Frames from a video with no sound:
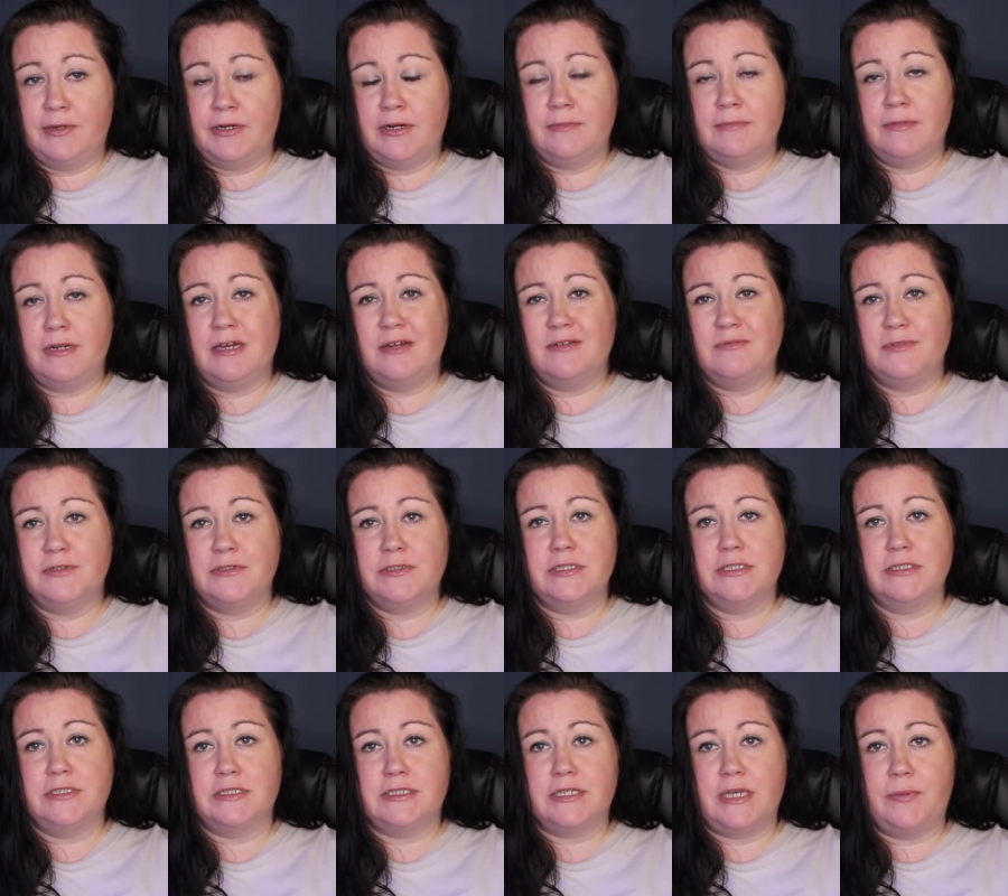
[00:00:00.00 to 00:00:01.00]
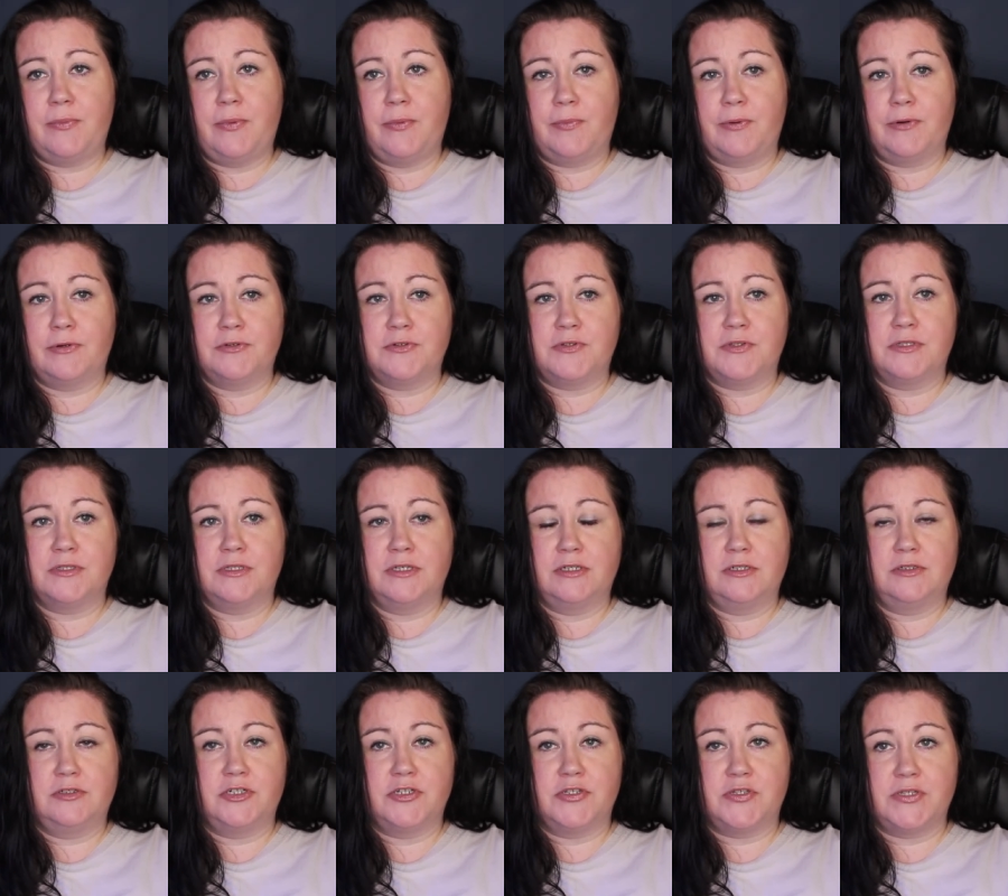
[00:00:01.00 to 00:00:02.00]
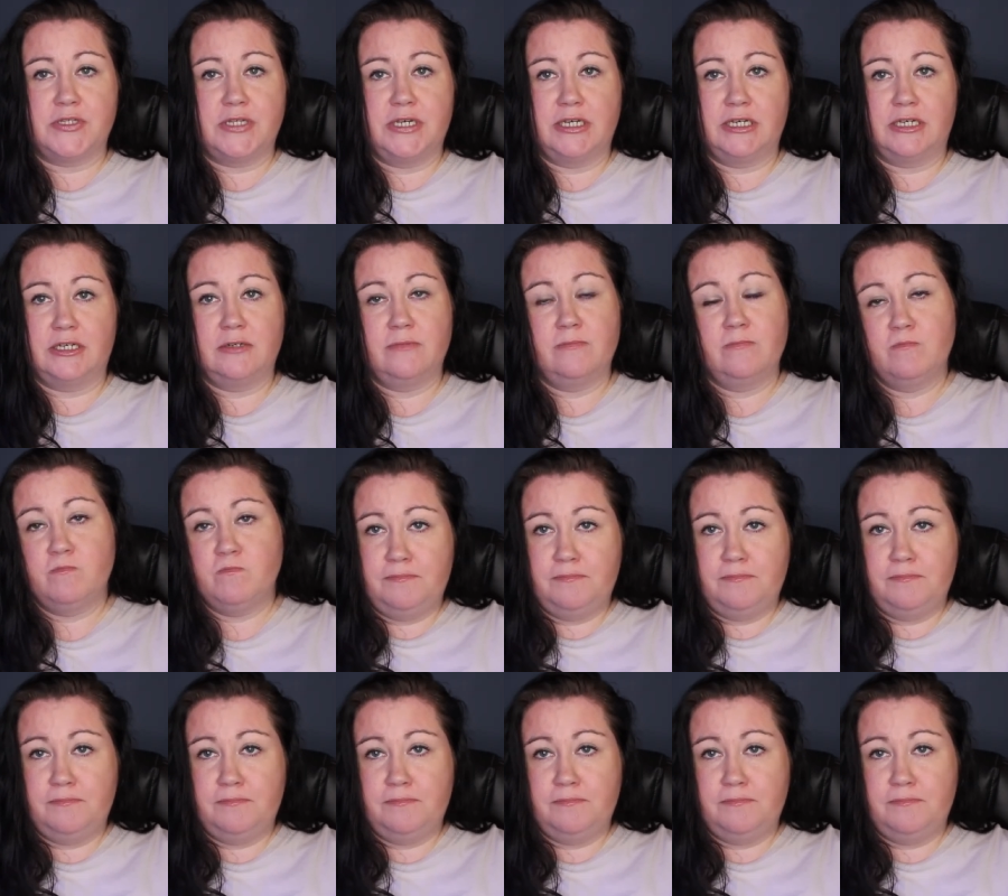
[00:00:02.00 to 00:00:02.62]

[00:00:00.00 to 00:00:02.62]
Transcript: but I'm not really the type of person that just like